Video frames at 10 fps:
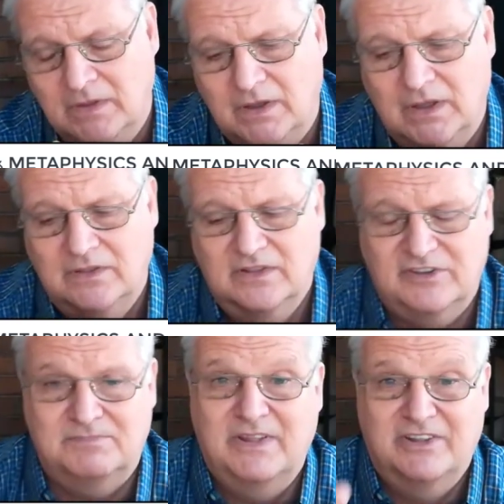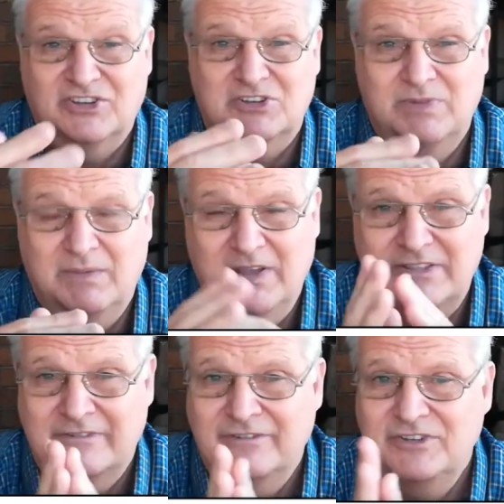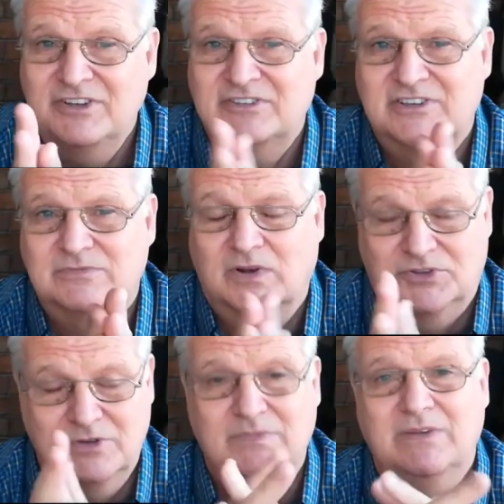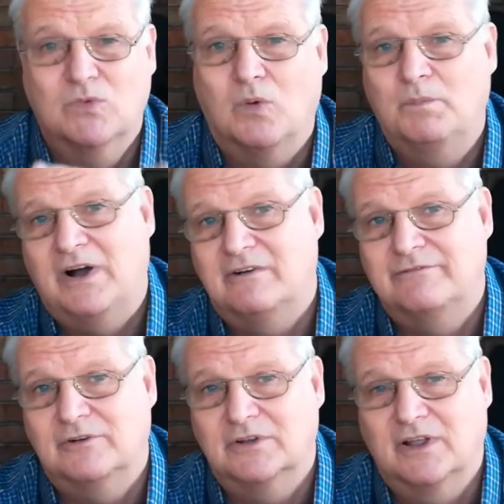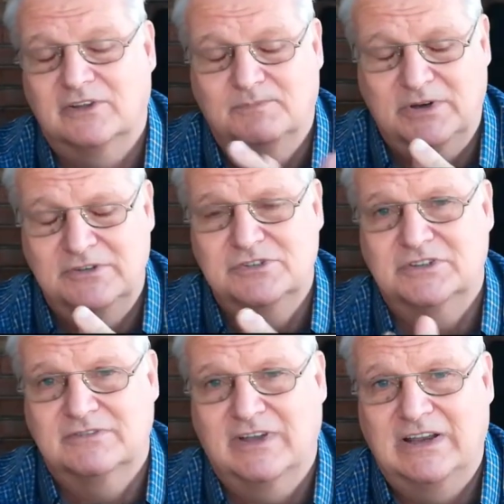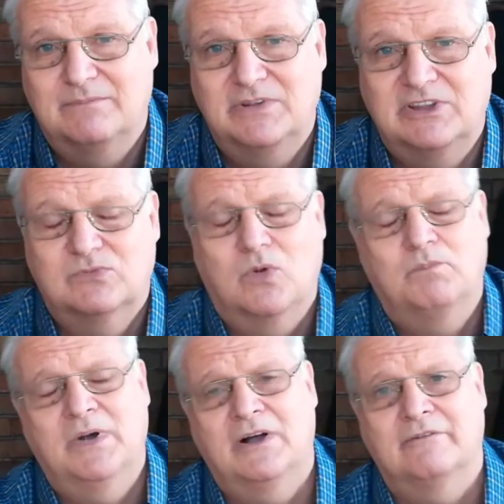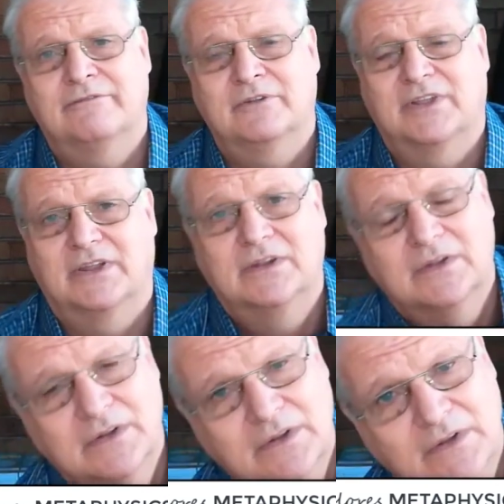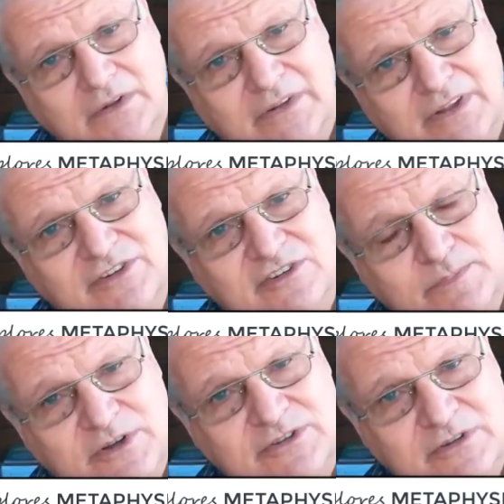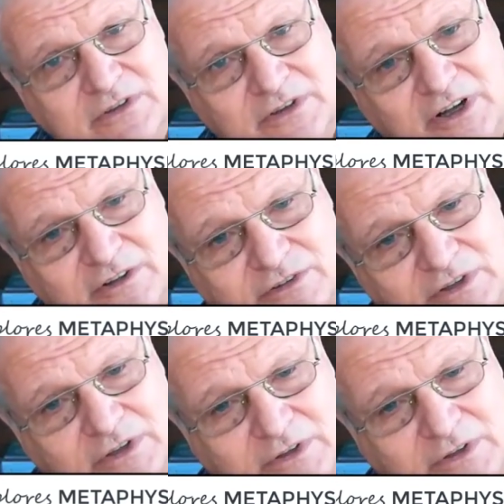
And this is where metaphysics is, to me, more powerful, and spiritual development is more powerful than just personal growth,